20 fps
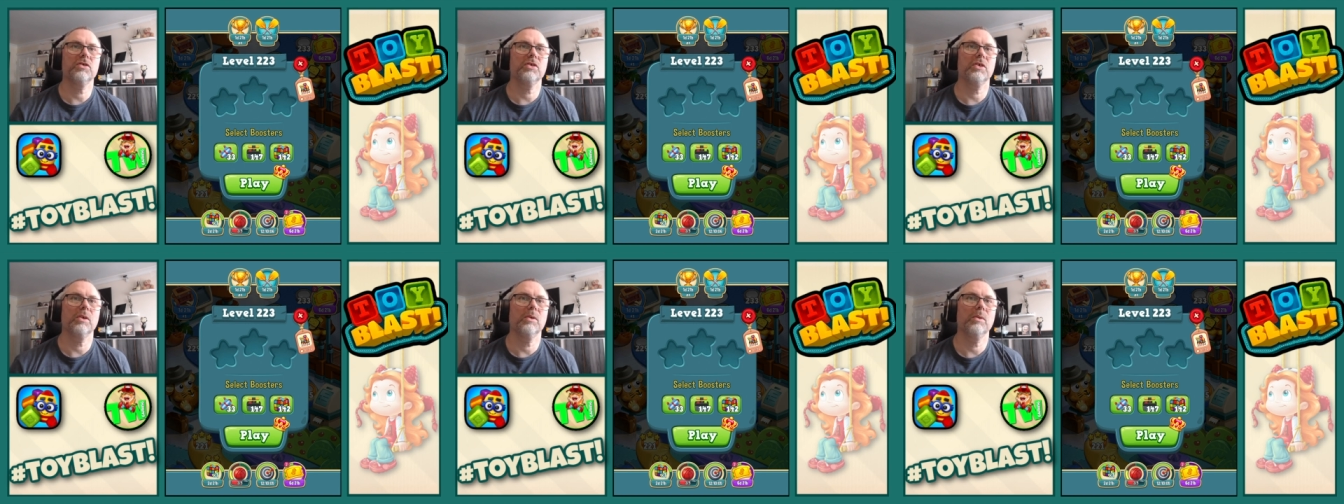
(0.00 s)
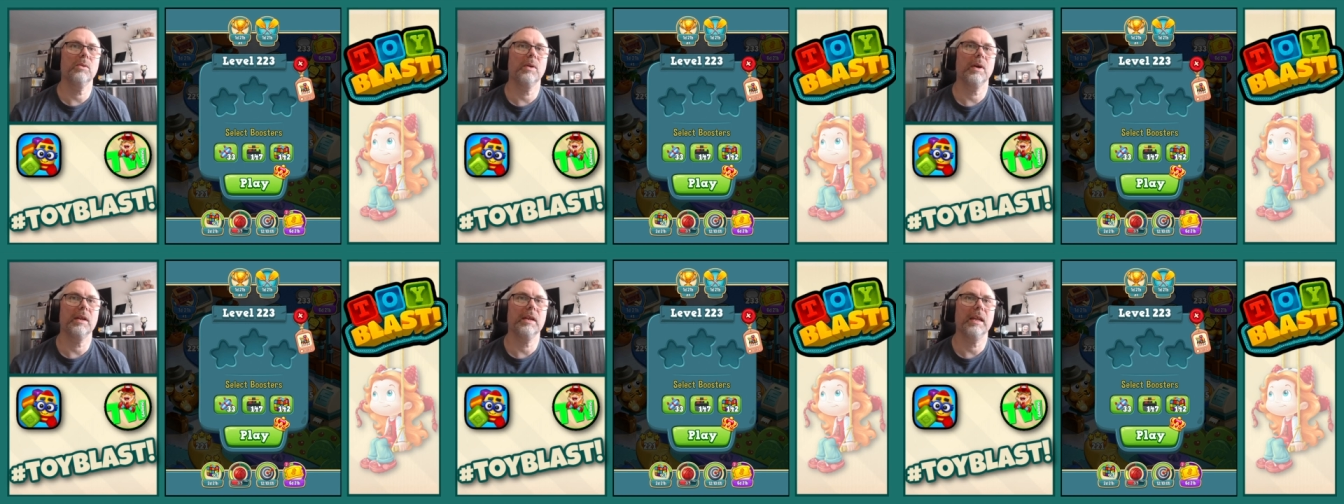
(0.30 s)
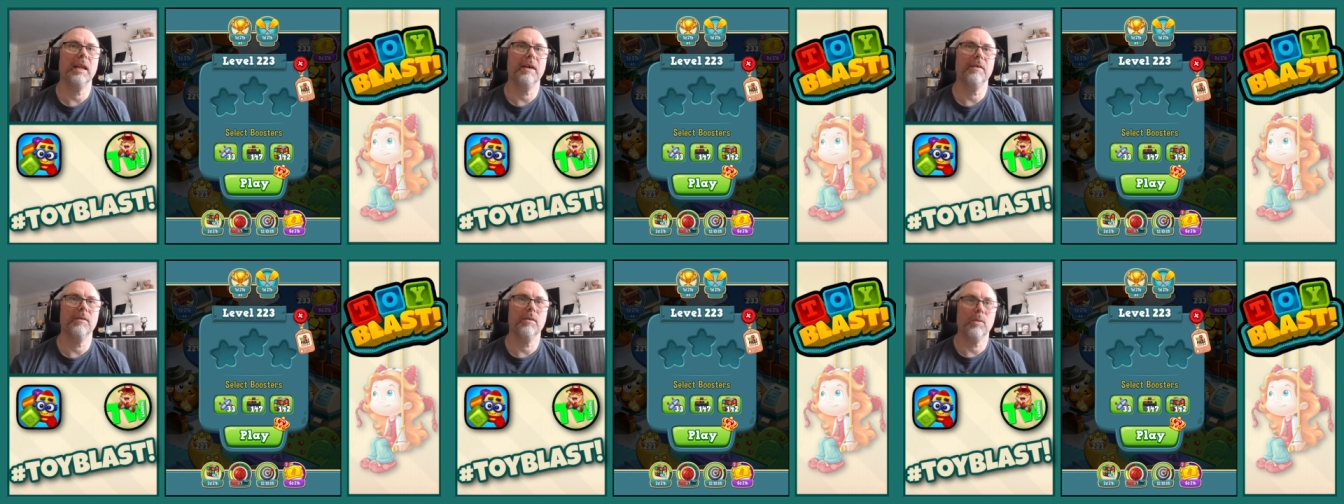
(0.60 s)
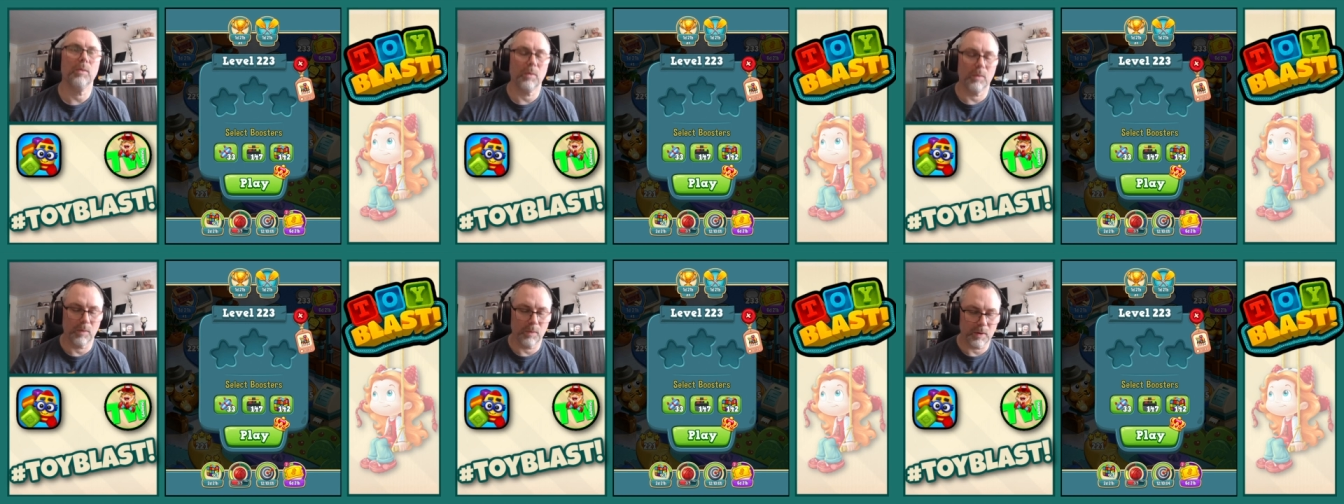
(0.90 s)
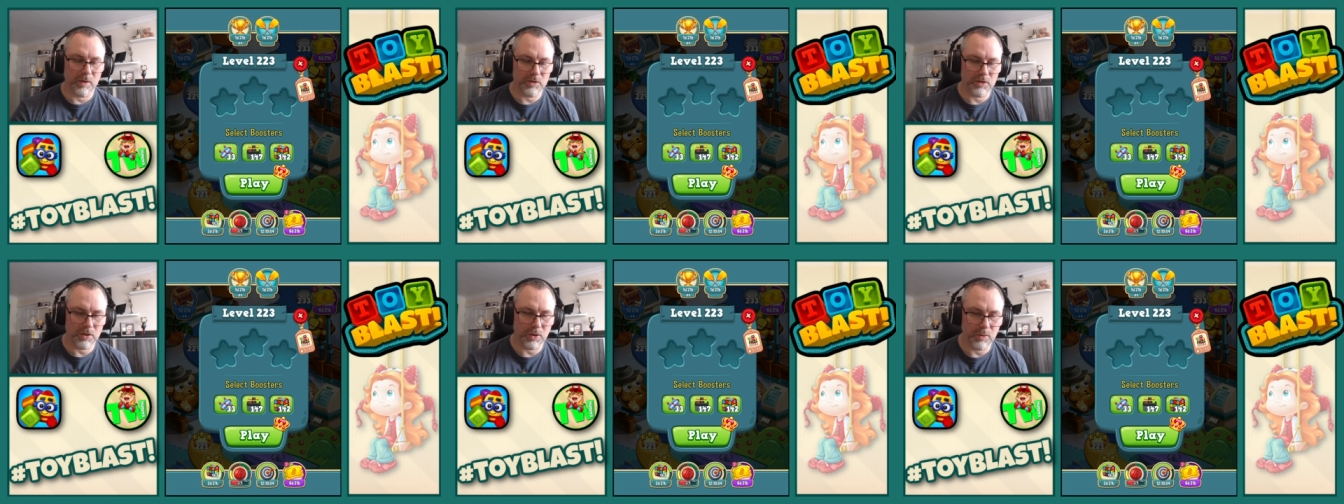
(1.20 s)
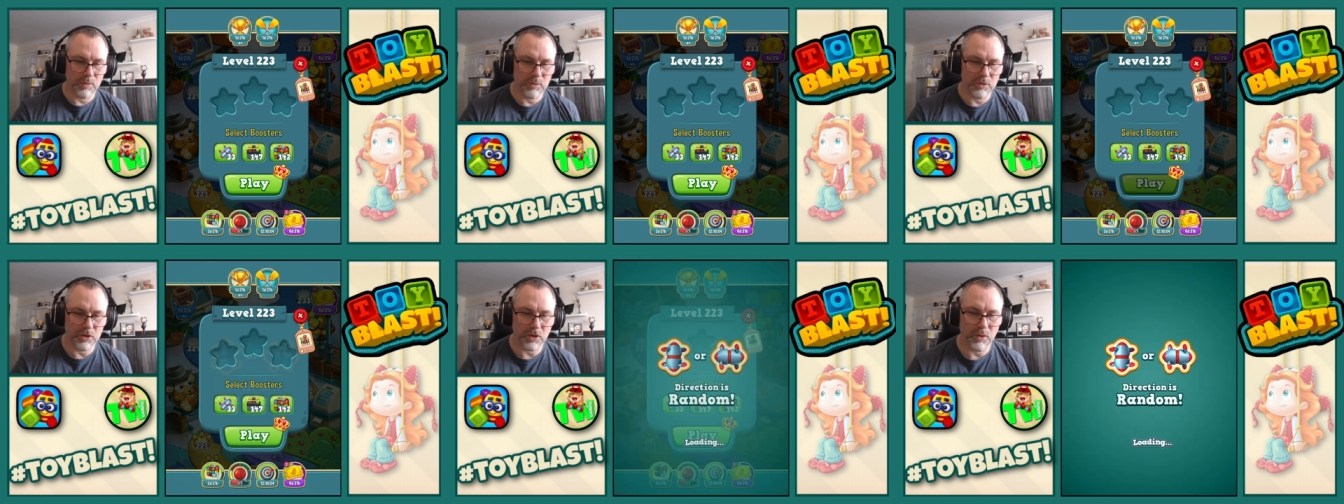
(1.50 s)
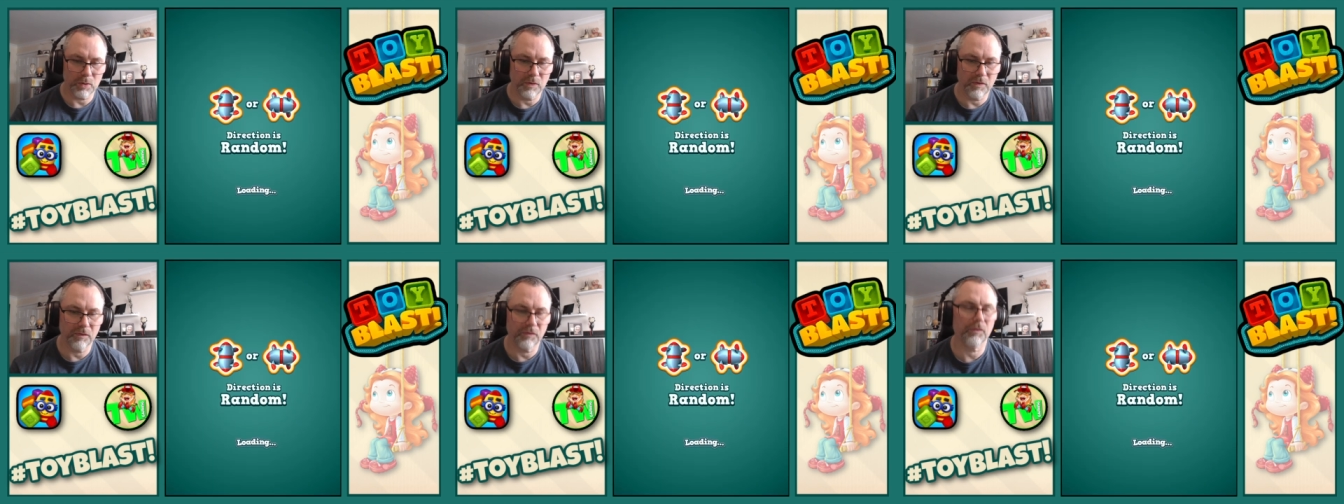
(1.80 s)
to level
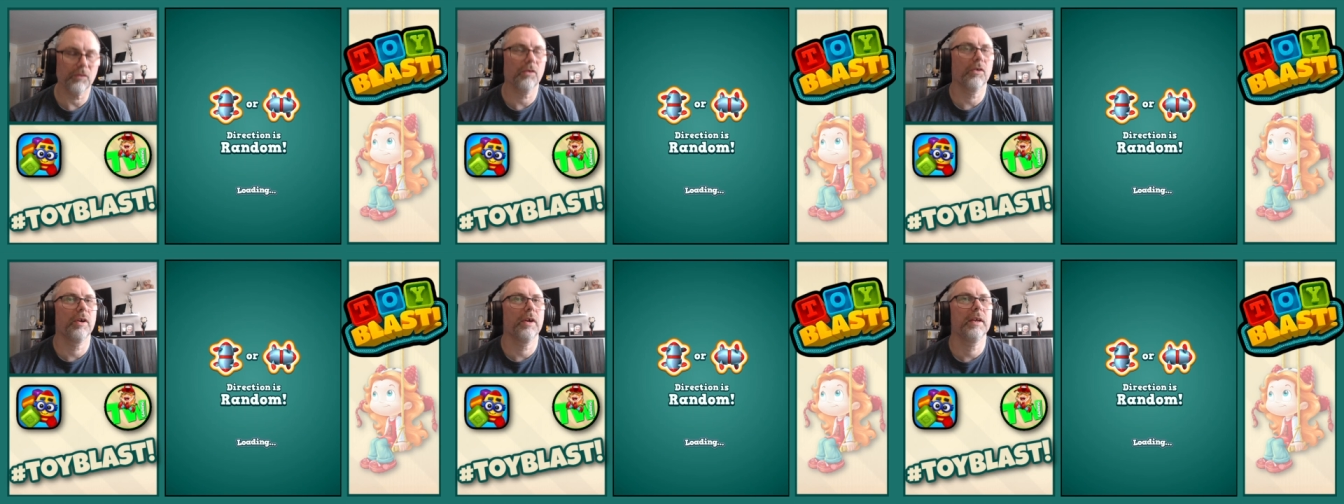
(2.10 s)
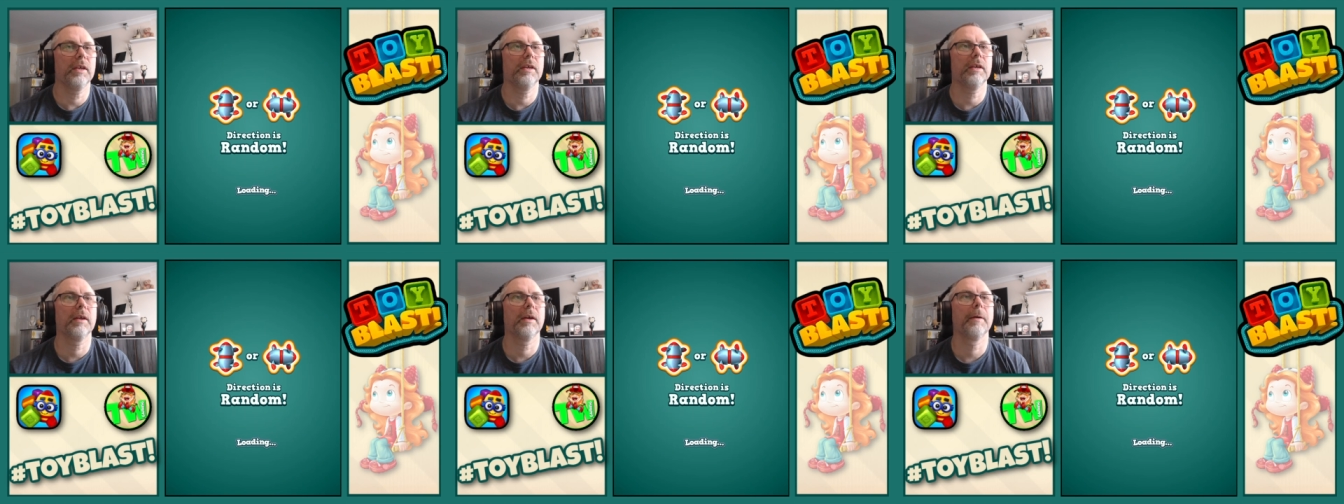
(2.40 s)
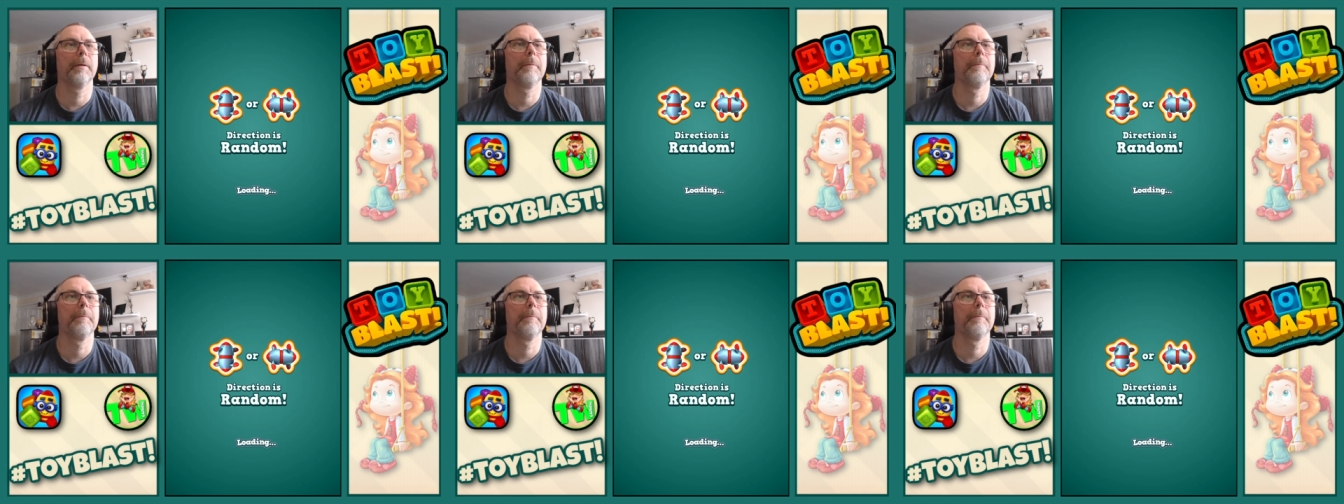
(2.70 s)
223.